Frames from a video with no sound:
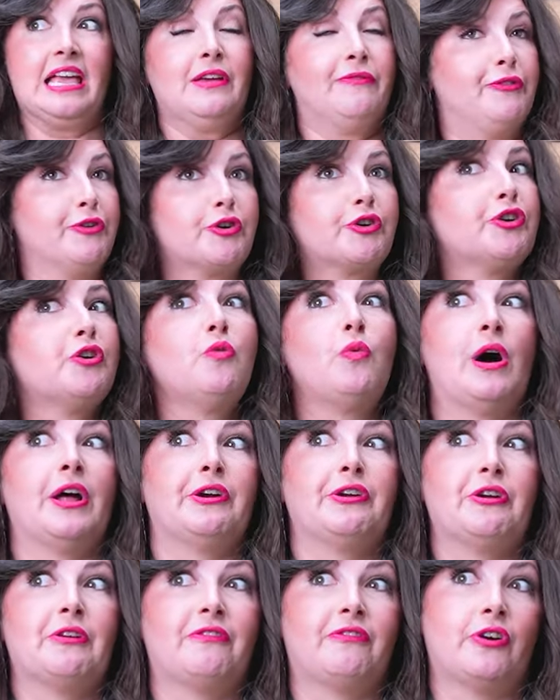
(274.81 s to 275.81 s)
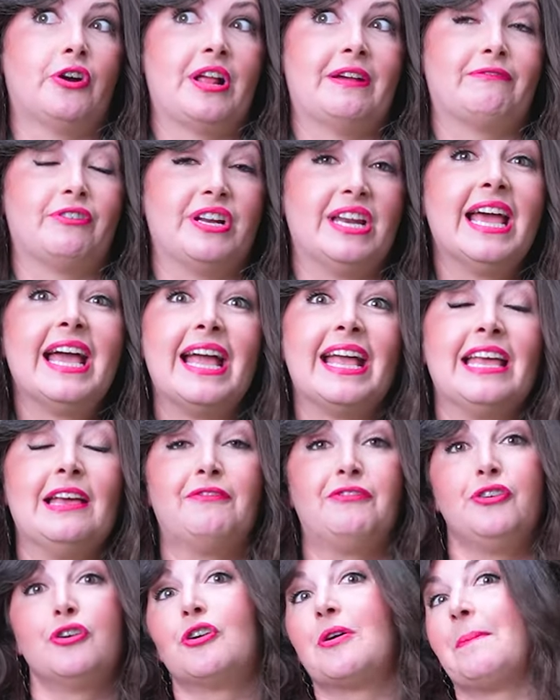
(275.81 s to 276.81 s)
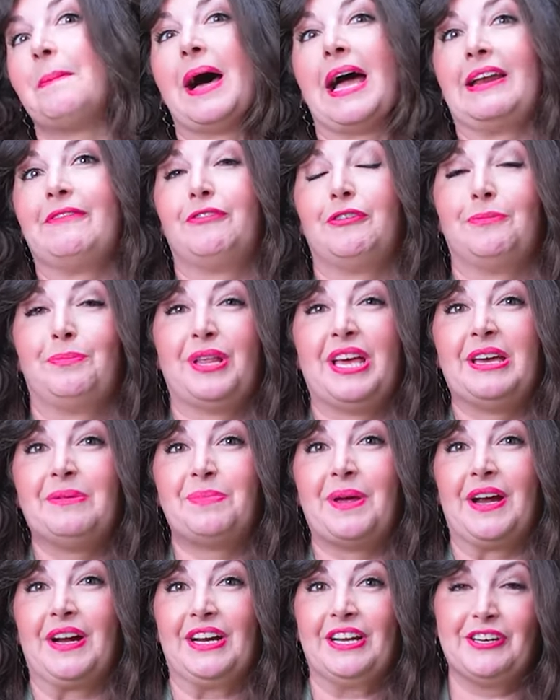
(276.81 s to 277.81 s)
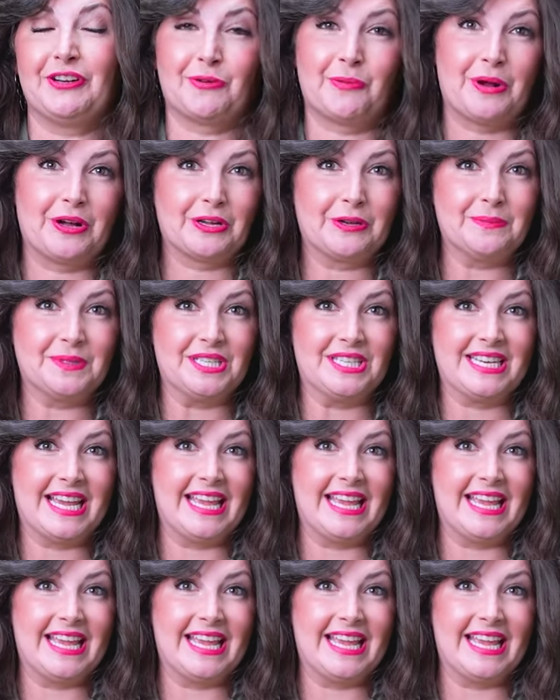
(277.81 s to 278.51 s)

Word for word: If you're going to water your fern every day, if you're a mindful plant parent, you're welcome to